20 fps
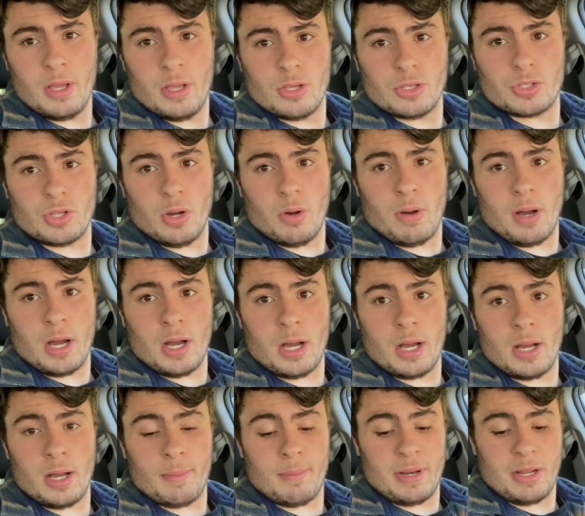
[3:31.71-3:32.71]
So
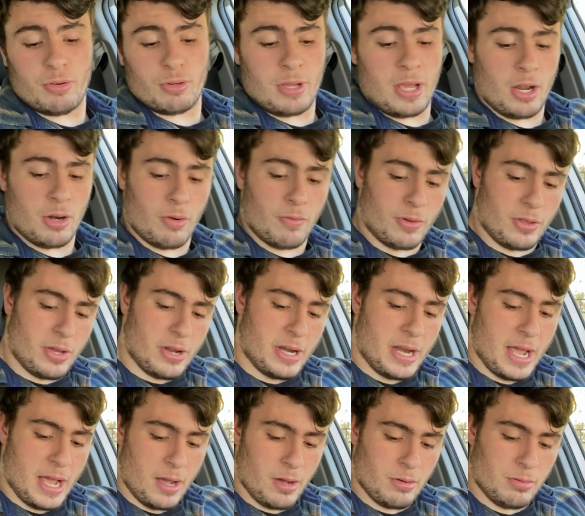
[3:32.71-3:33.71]
I'm gonna head over there
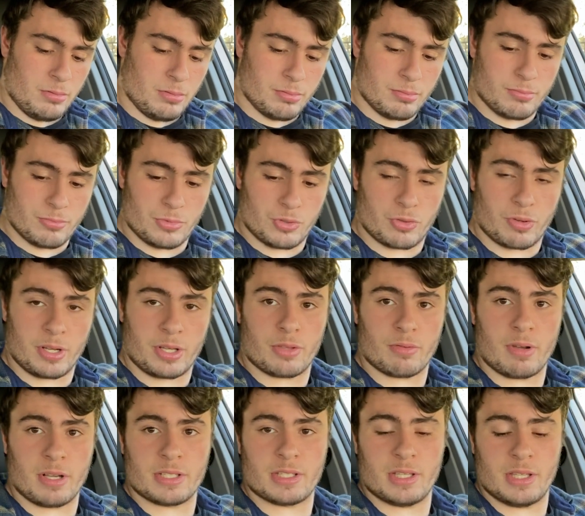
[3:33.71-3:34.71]
now, drink the
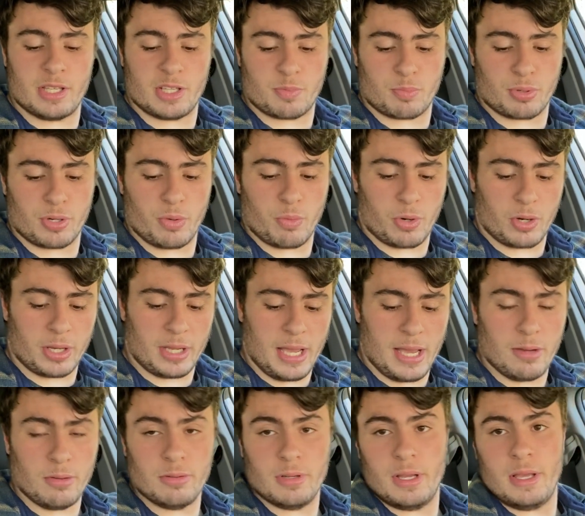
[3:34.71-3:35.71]
rest of this
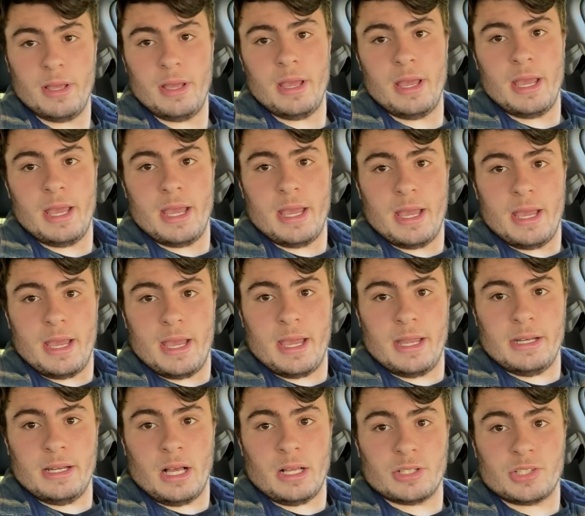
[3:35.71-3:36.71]
pre-workout,
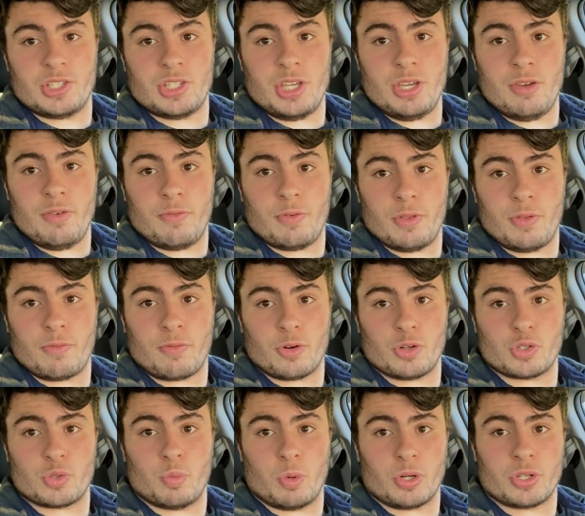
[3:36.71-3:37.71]
and I'll see you for the
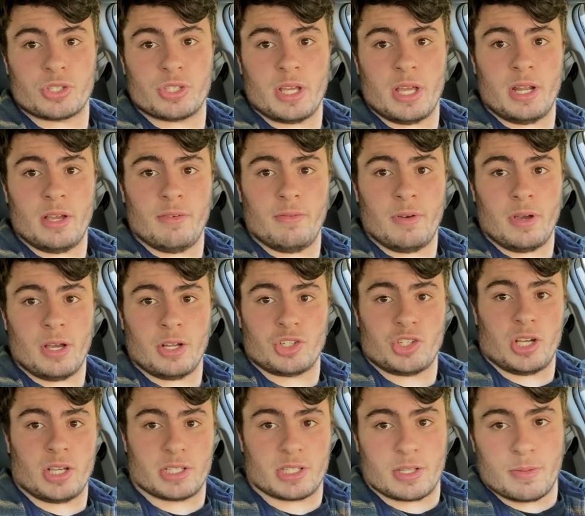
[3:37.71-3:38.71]
first work set of
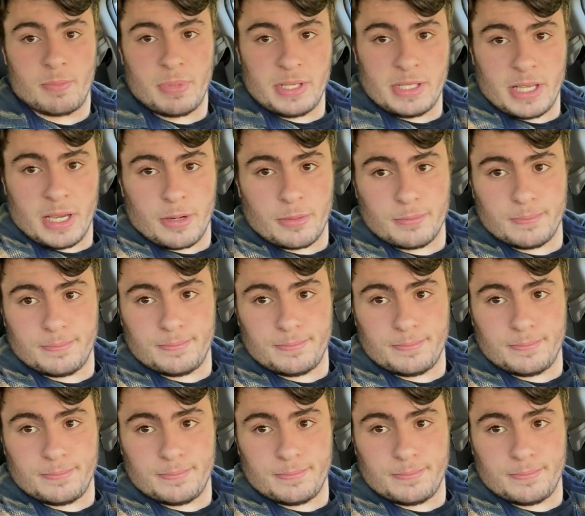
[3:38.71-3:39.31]
chest. Peace out.